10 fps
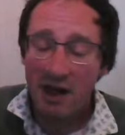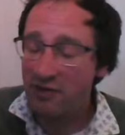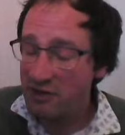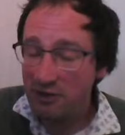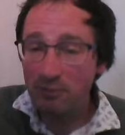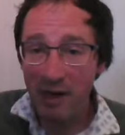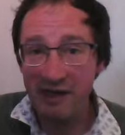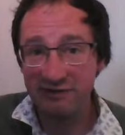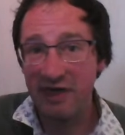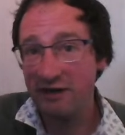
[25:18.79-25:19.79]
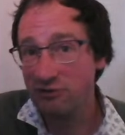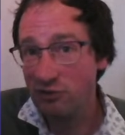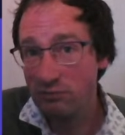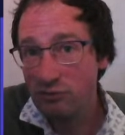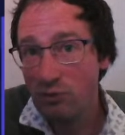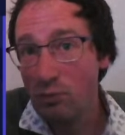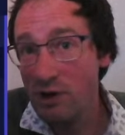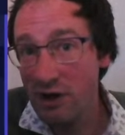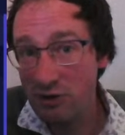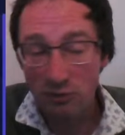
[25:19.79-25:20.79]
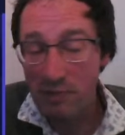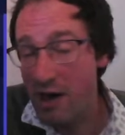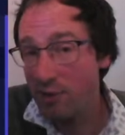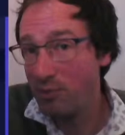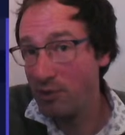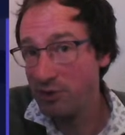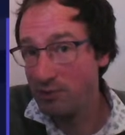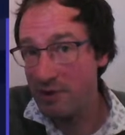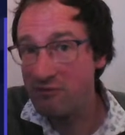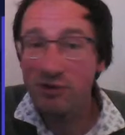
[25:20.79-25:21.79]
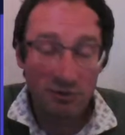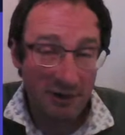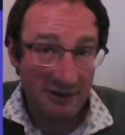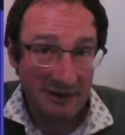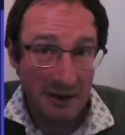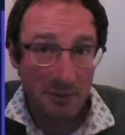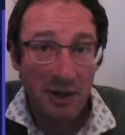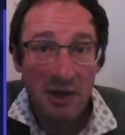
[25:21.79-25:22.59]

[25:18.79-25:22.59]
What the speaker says: and then you can paste that into Word or PowerPoint or wherever you're writing up,